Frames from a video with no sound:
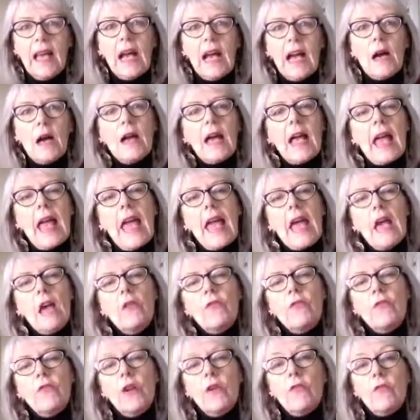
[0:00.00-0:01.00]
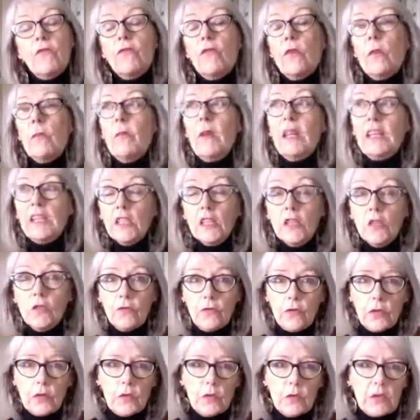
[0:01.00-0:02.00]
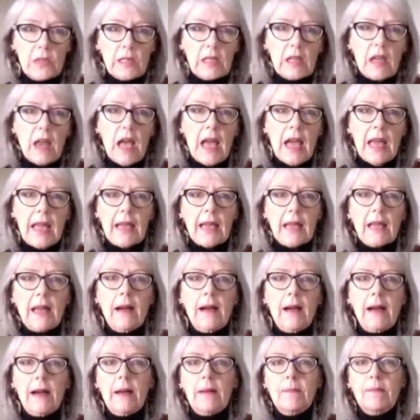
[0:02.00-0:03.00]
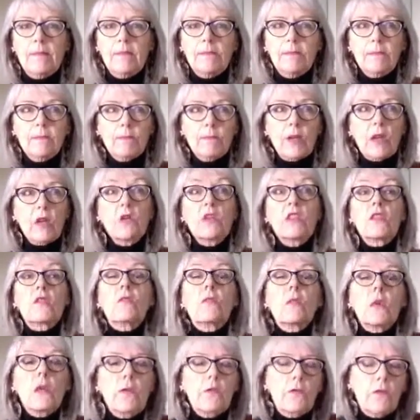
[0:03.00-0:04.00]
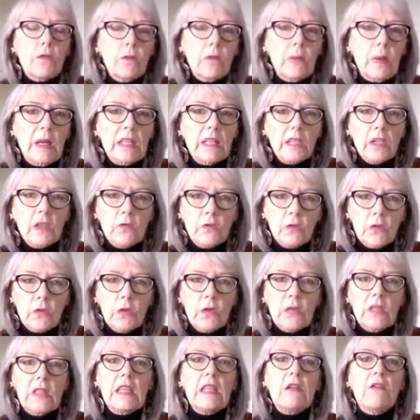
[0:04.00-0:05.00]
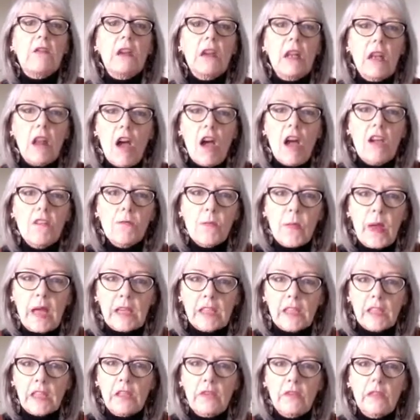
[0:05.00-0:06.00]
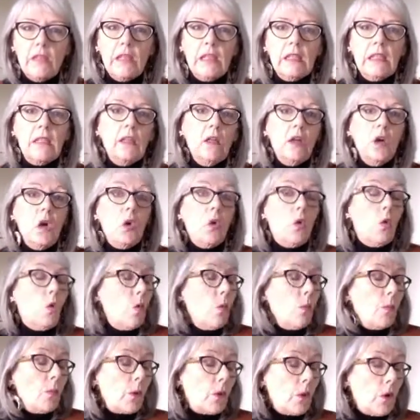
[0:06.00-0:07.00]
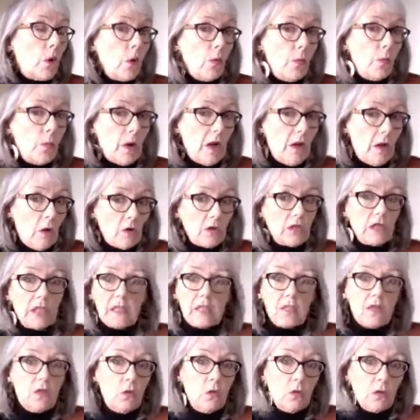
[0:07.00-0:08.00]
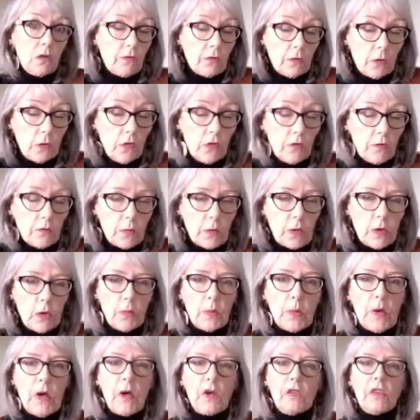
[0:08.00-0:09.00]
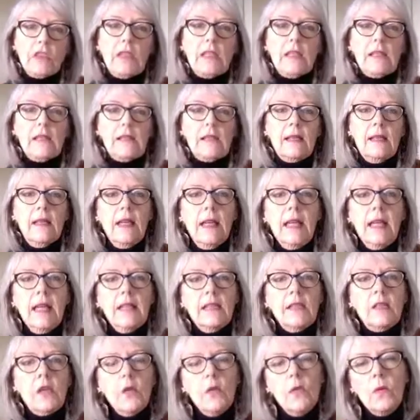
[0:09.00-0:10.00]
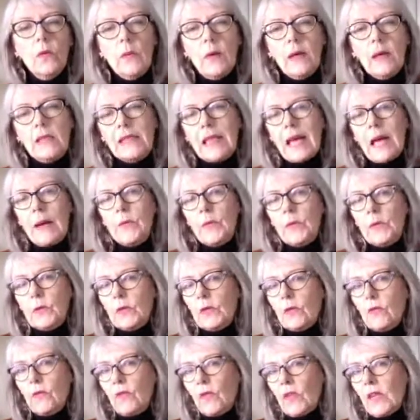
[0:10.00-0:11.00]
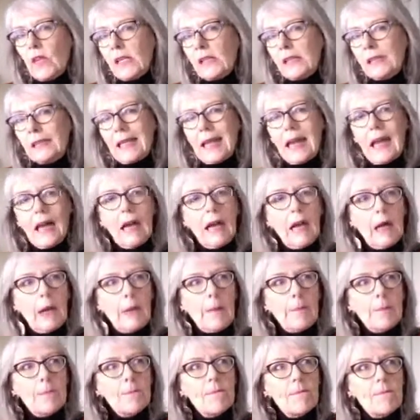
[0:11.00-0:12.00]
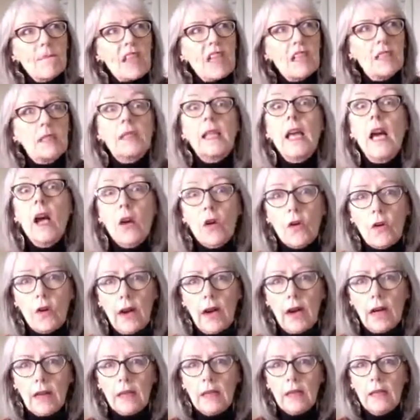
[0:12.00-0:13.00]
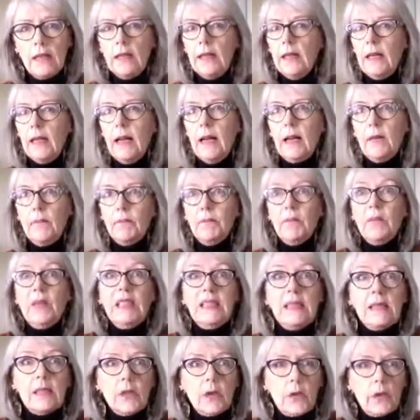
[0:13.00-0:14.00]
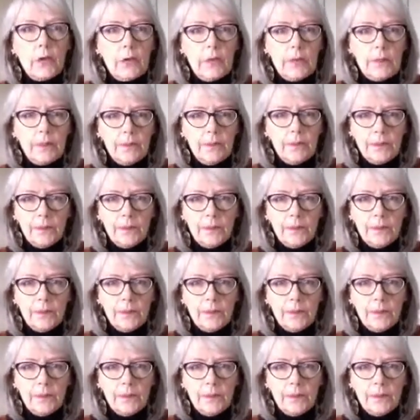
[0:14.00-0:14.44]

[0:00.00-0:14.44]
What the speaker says: Have fermented foods because in fermented foods there are live bacteria or probiotics, and you would have heard of probiotics. So examples of this are sauerkraut, miso,